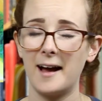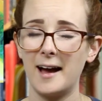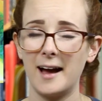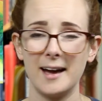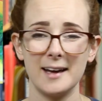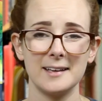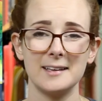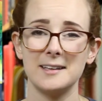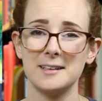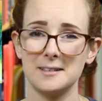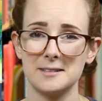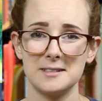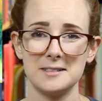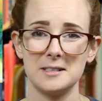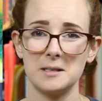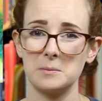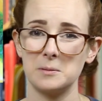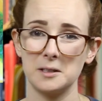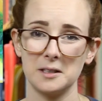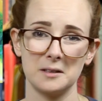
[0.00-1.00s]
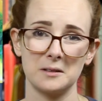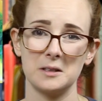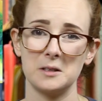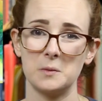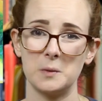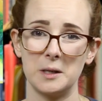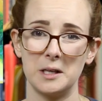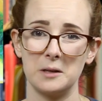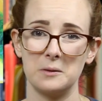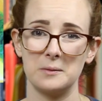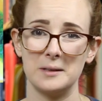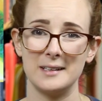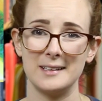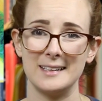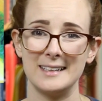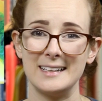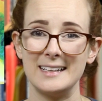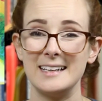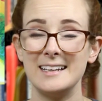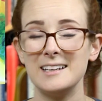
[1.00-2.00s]
I can't stop giggling when I read
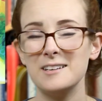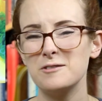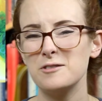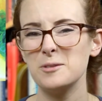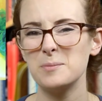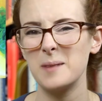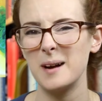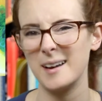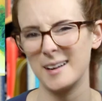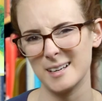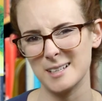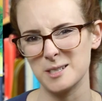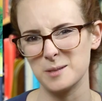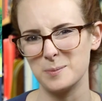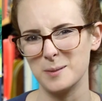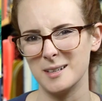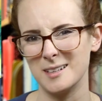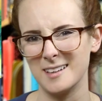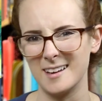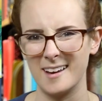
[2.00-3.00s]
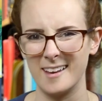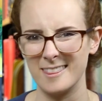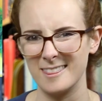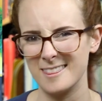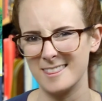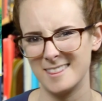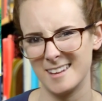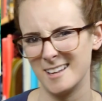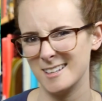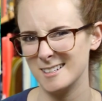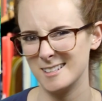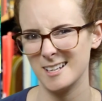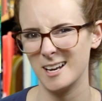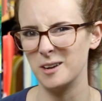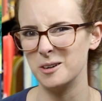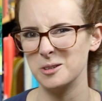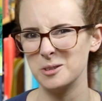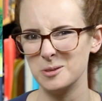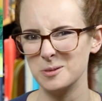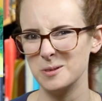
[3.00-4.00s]
it. Even my husband, and that's
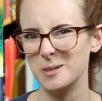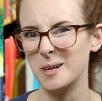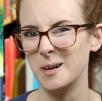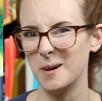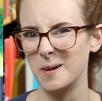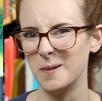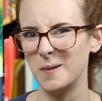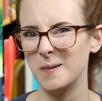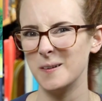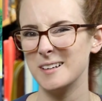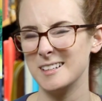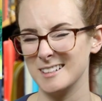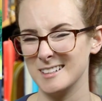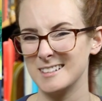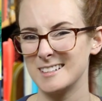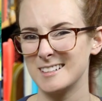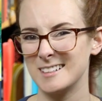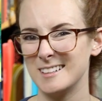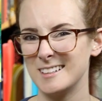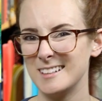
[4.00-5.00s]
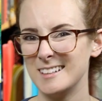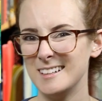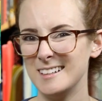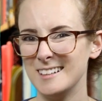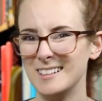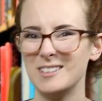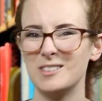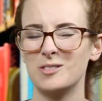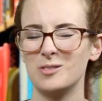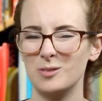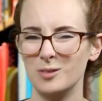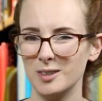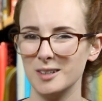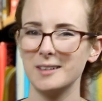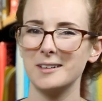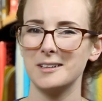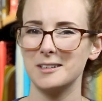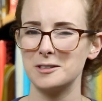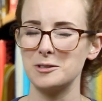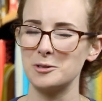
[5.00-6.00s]
how you know it's good,
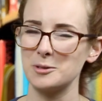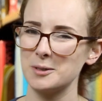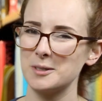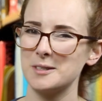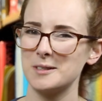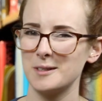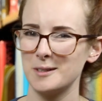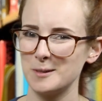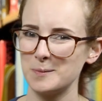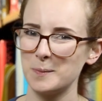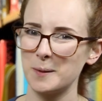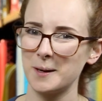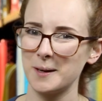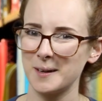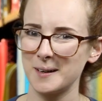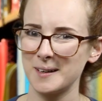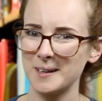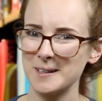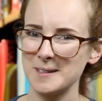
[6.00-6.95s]
really enjoys this book.